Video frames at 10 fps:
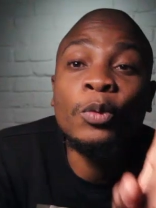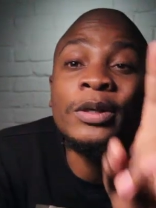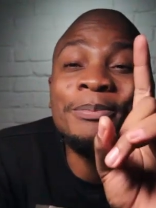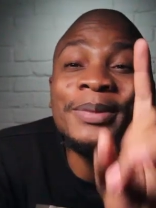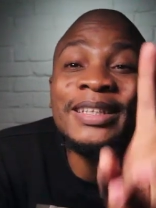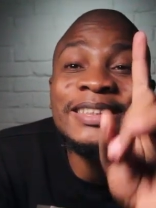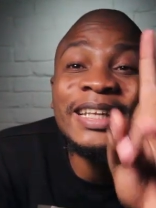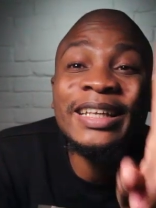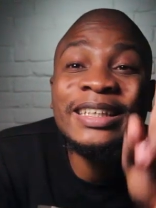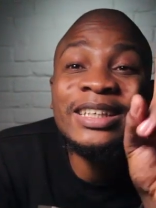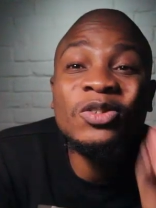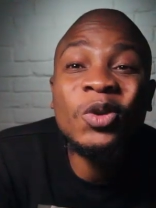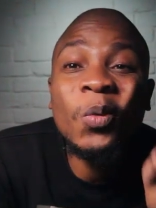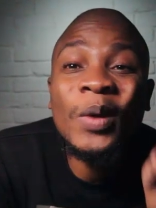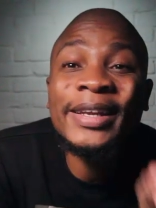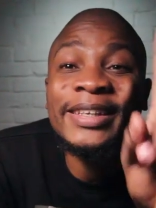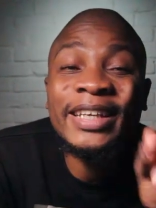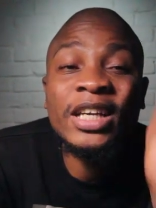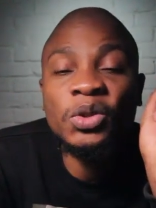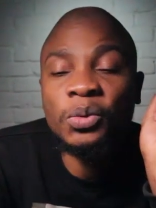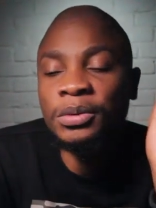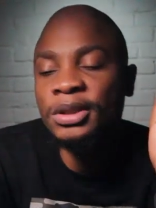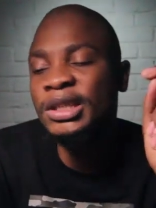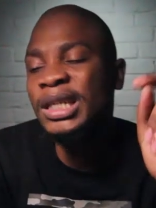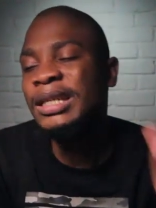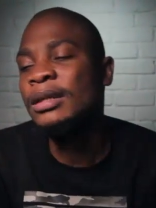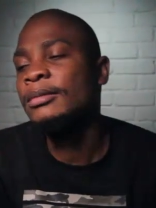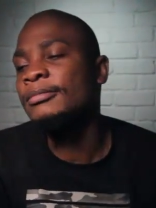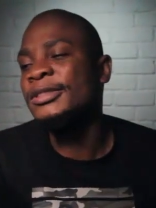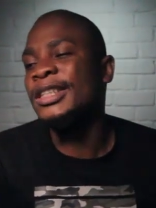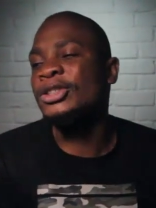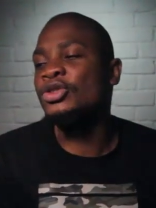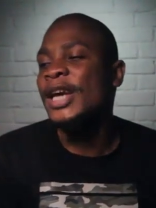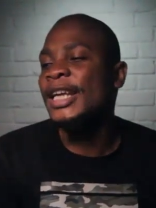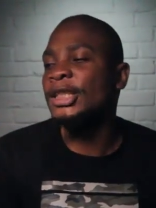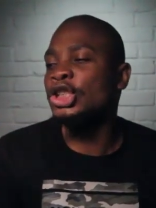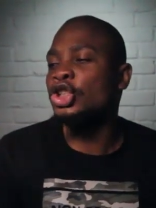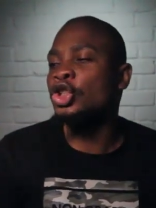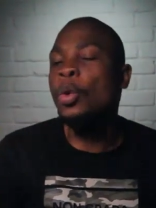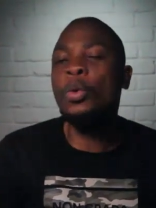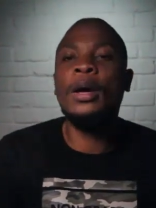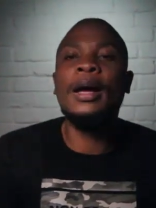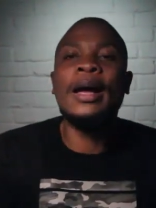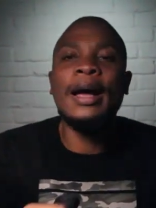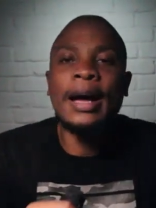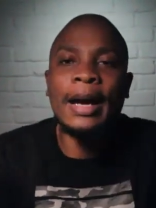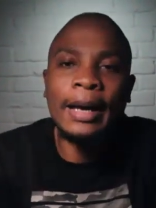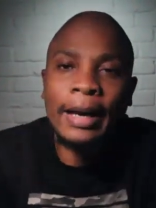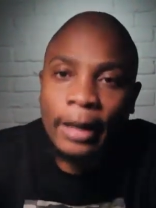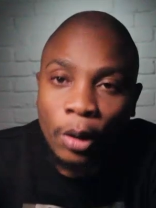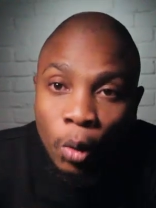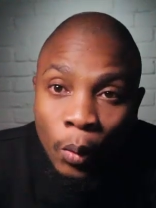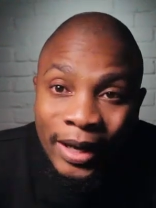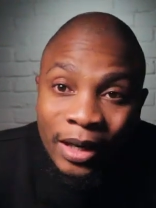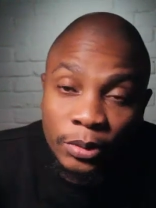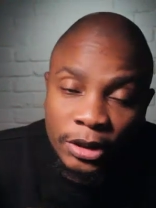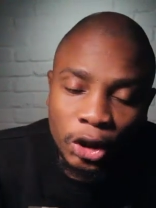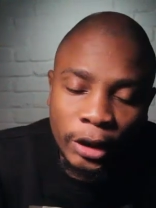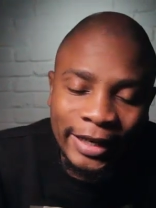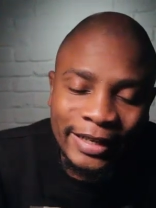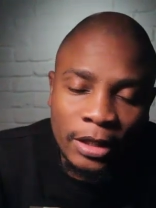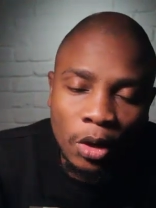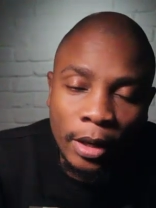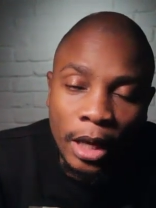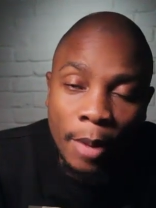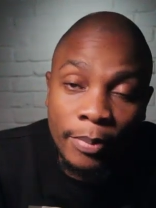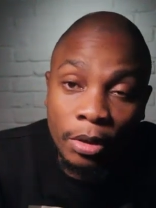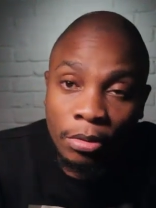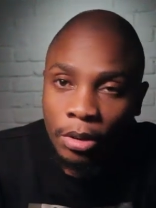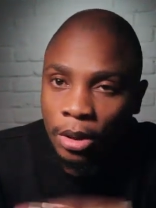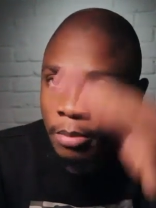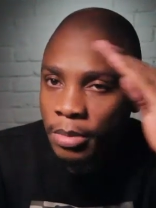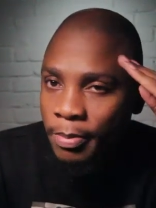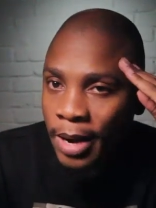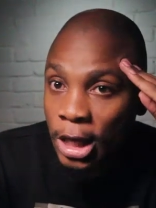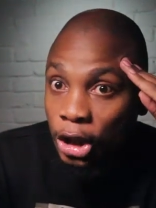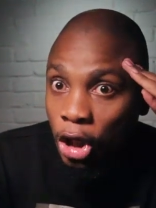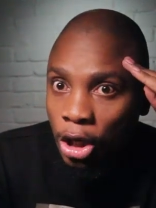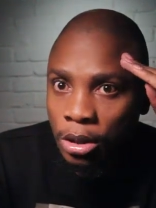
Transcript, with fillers: would be standing nowhere near you. It's Ricky, it's a reality show. I gotta go and I'll see you later on. Y'all be good. Be blessed.